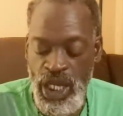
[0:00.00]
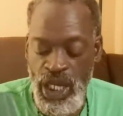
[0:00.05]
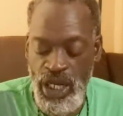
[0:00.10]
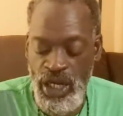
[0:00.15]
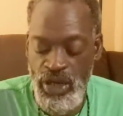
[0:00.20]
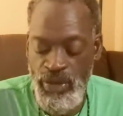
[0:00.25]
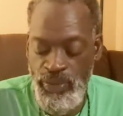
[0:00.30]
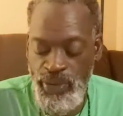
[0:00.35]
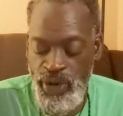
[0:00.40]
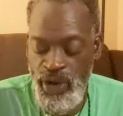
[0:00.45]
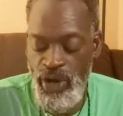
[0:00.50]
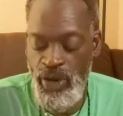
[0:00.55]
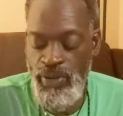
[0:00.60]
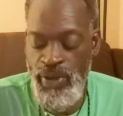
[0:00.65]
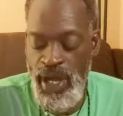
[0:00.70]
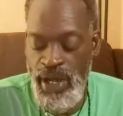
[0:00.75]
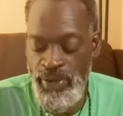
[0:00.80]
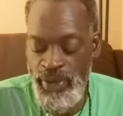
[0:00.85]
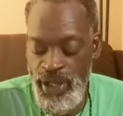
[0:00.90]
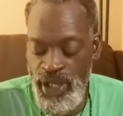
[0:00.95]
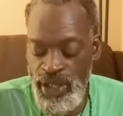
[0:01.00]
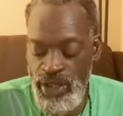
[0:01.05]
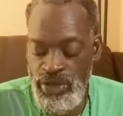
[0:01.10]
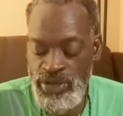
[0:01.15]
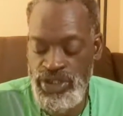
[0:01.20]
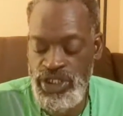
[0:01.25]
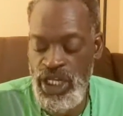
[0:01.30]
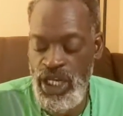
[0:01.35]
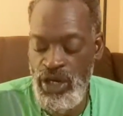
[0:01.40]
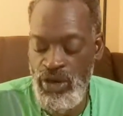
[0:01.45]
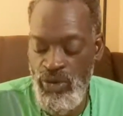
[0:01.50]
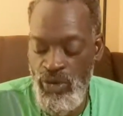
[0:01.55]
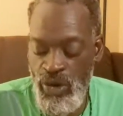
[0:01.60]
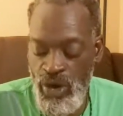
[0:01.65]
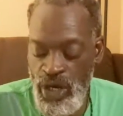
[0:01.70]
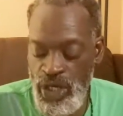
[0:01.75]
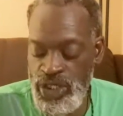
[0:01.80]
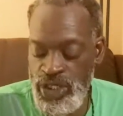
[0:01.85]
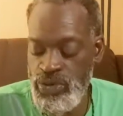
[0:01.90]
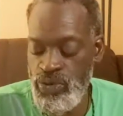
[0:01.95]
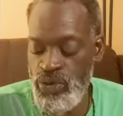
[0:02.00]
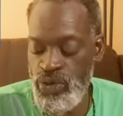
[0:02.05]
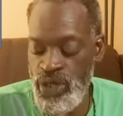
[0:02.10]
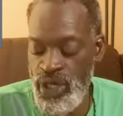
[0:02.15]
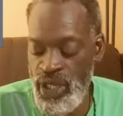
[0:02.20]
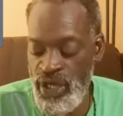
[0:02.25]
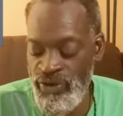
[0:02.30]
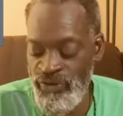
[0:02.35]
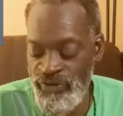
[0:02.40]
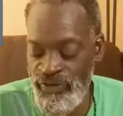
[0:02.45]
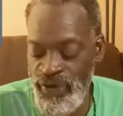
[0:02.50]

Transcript: Ada Pearl, Bob Ingalls, Jack Wallace, Warren M.